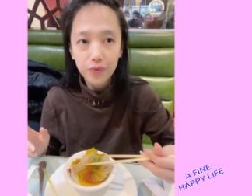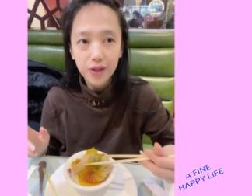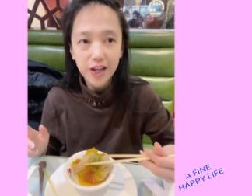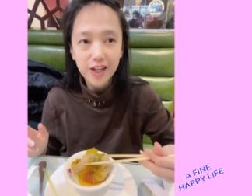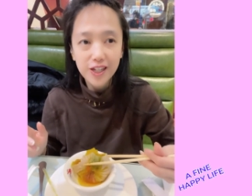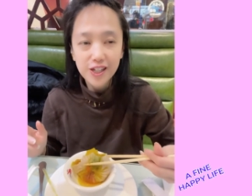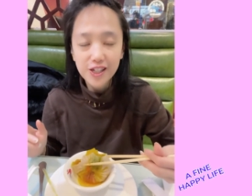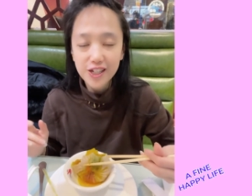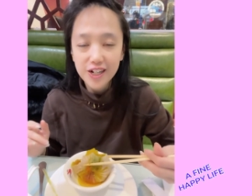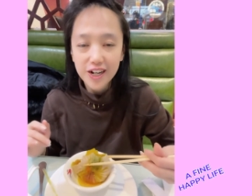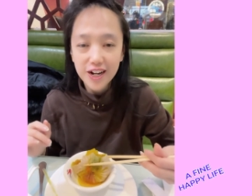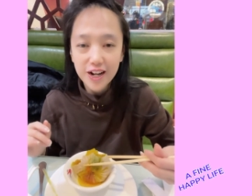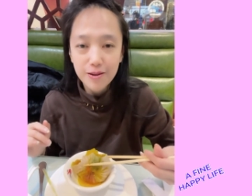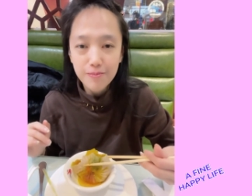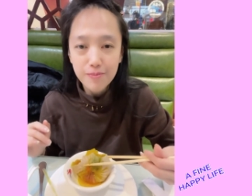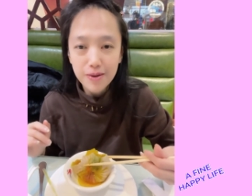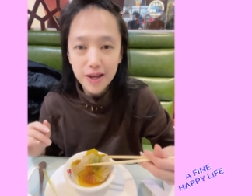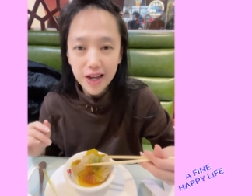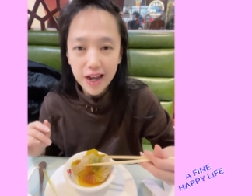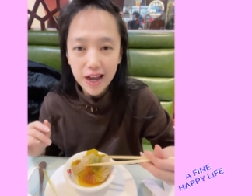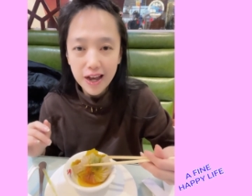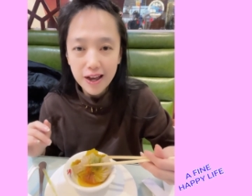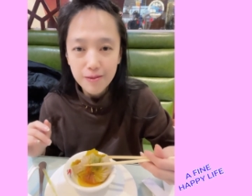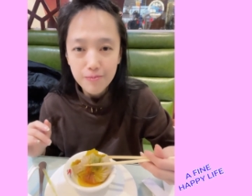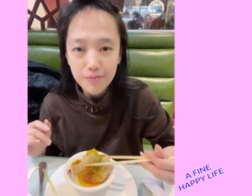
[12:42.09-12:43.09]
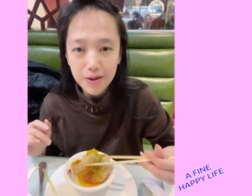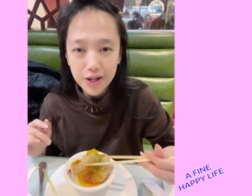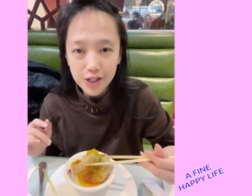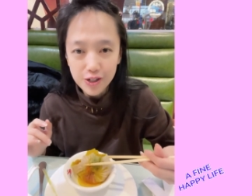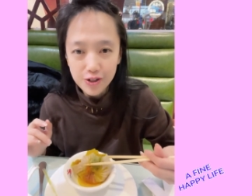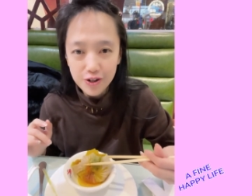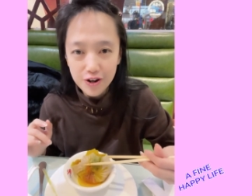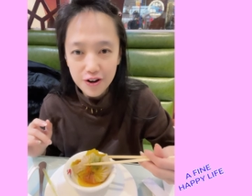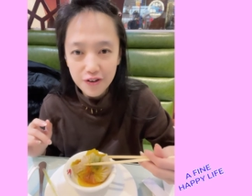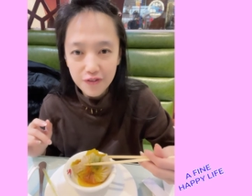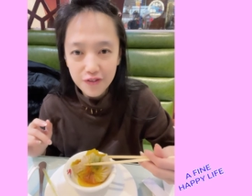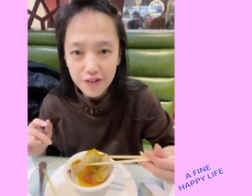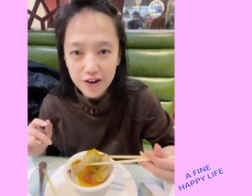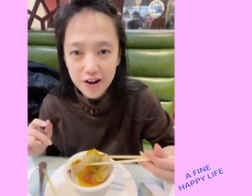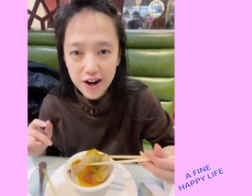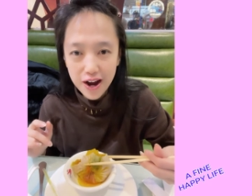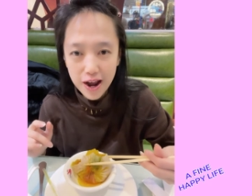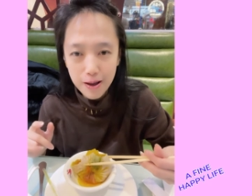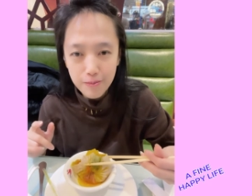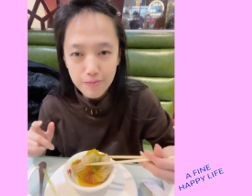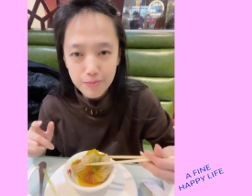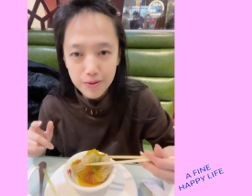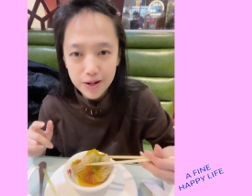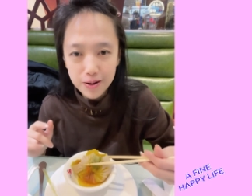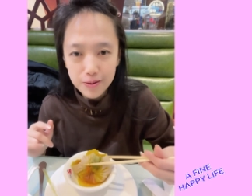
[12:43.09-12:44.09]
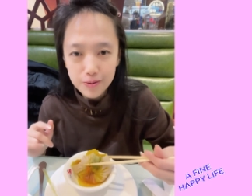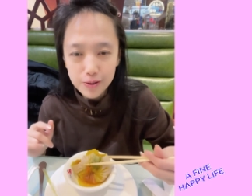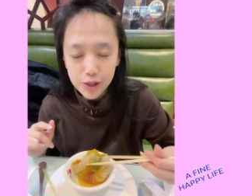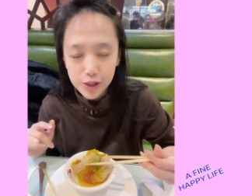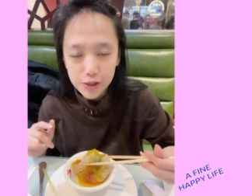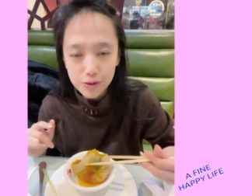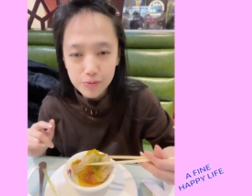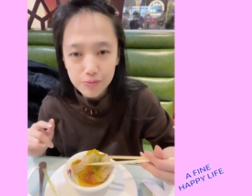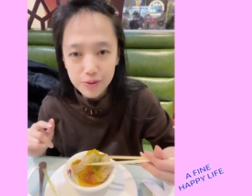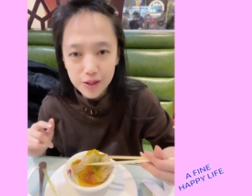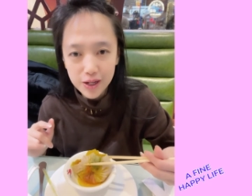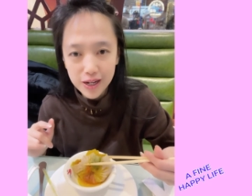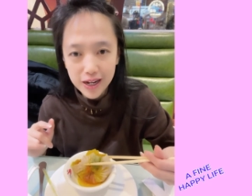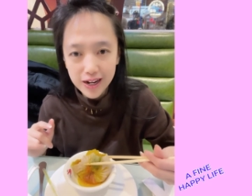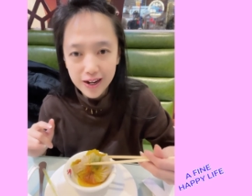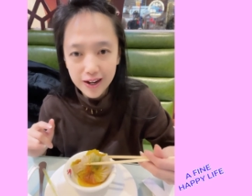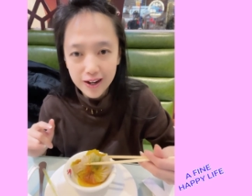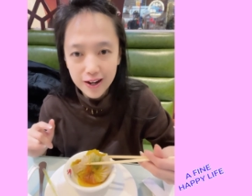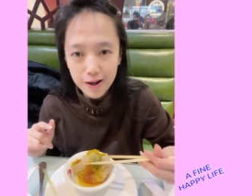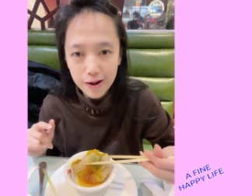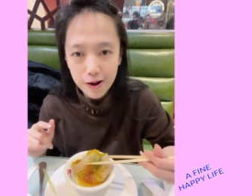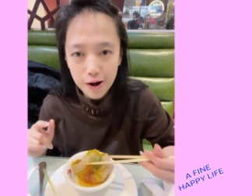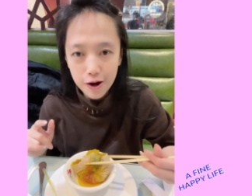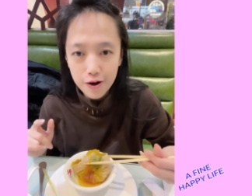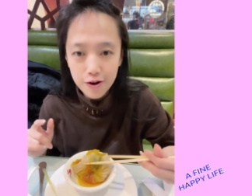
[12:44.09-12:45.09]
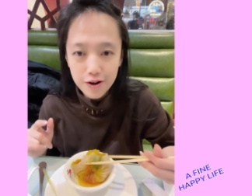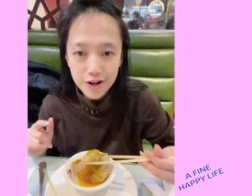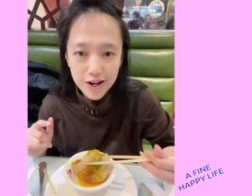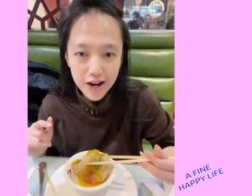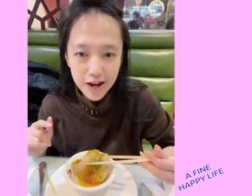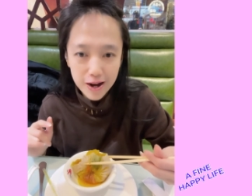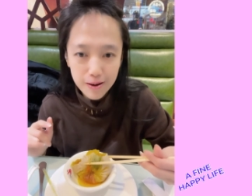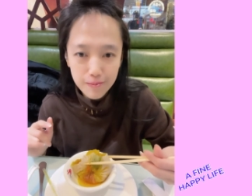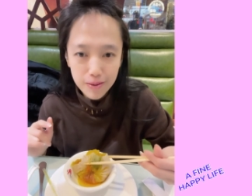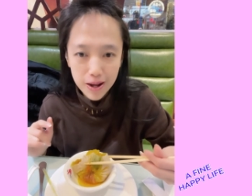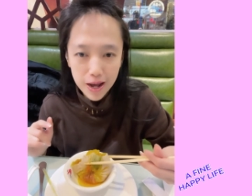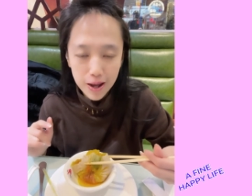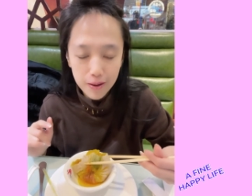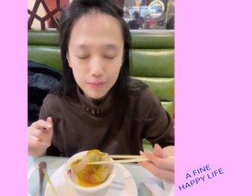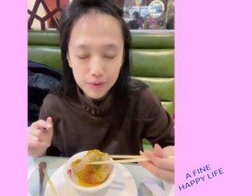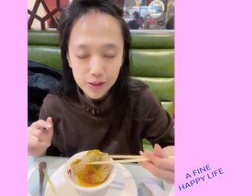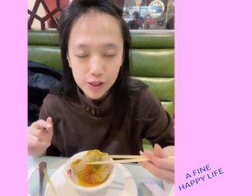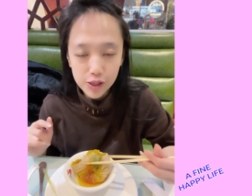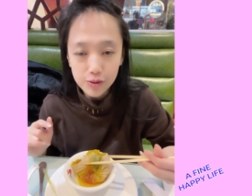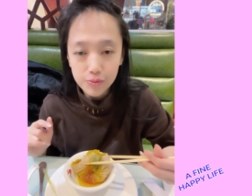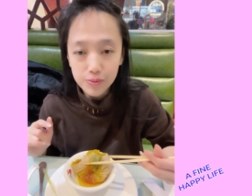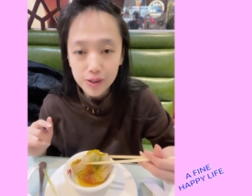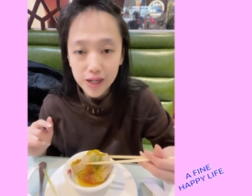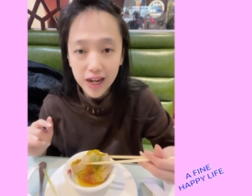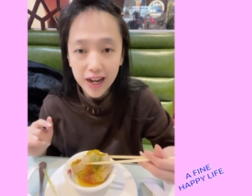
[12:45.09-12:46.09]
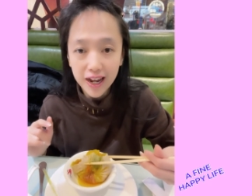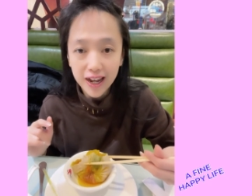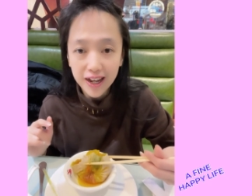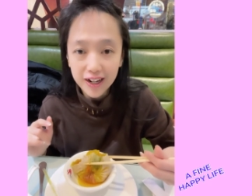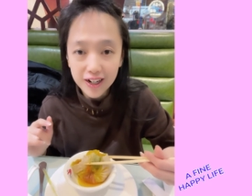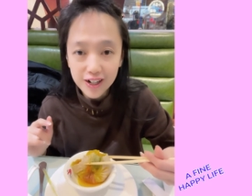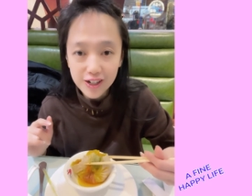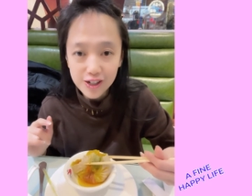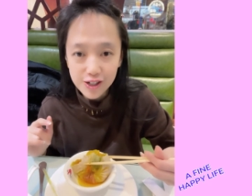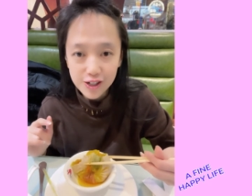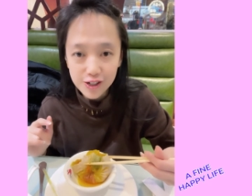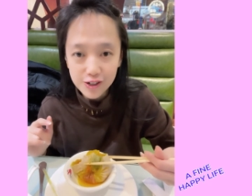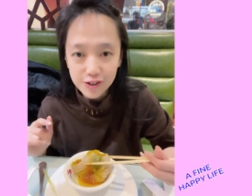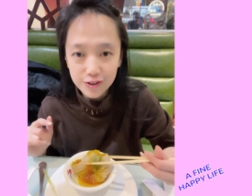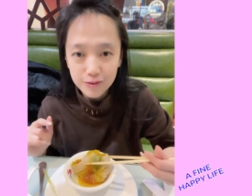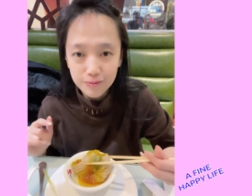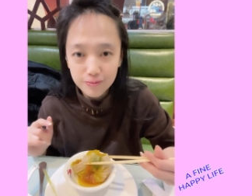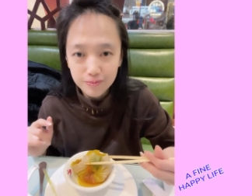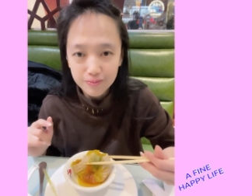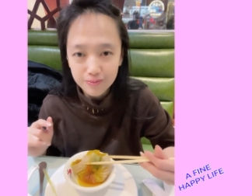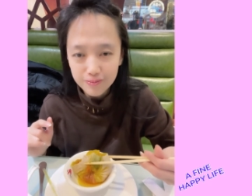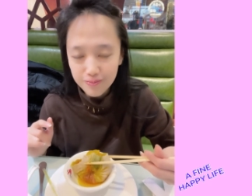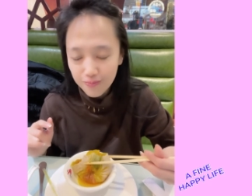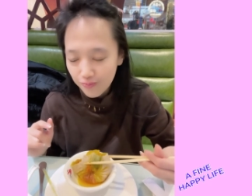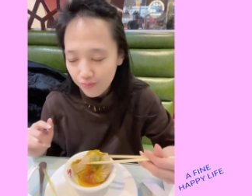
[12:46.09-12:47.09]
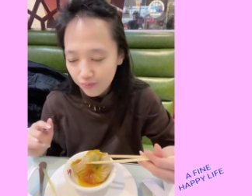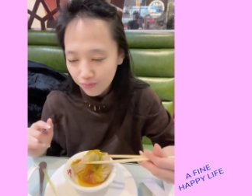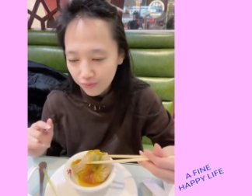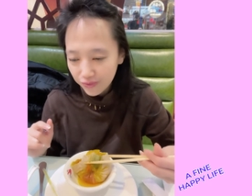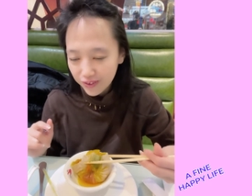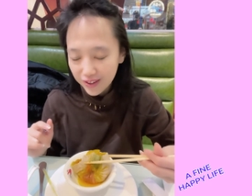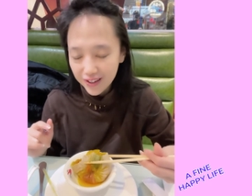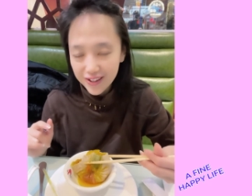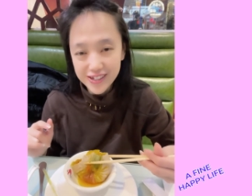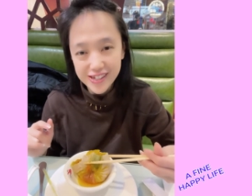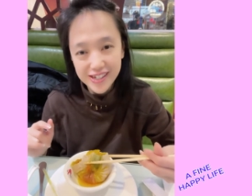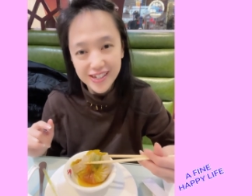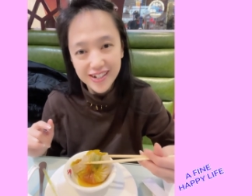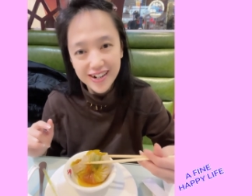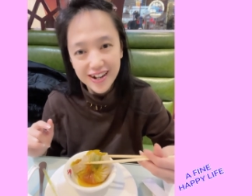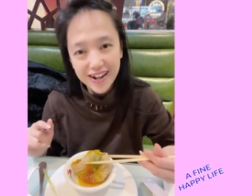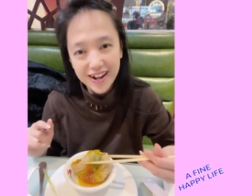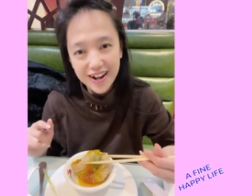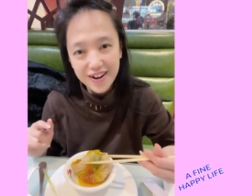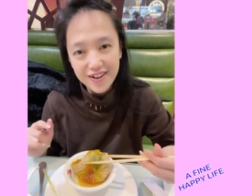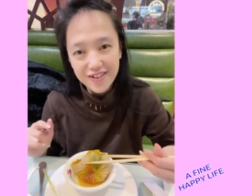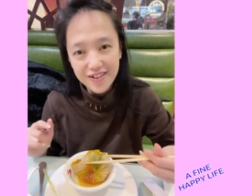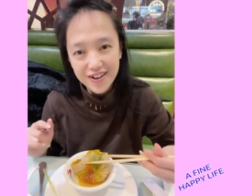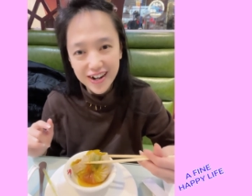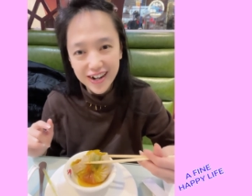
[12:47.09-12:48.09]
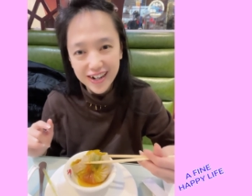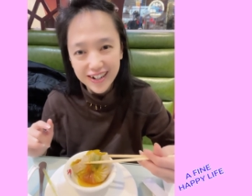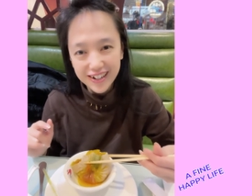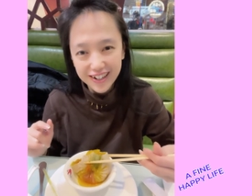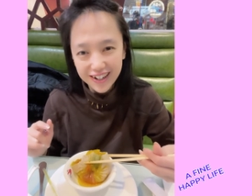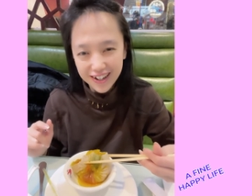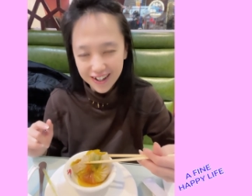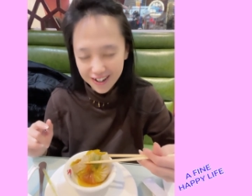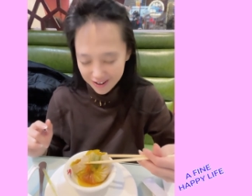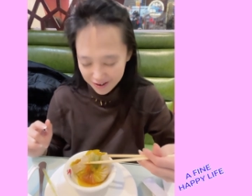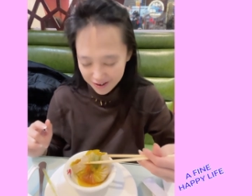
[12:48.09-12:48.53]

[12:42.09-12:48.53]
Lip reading: And today my server happened to be, her name happened to be Anna too. Isn't that ironic?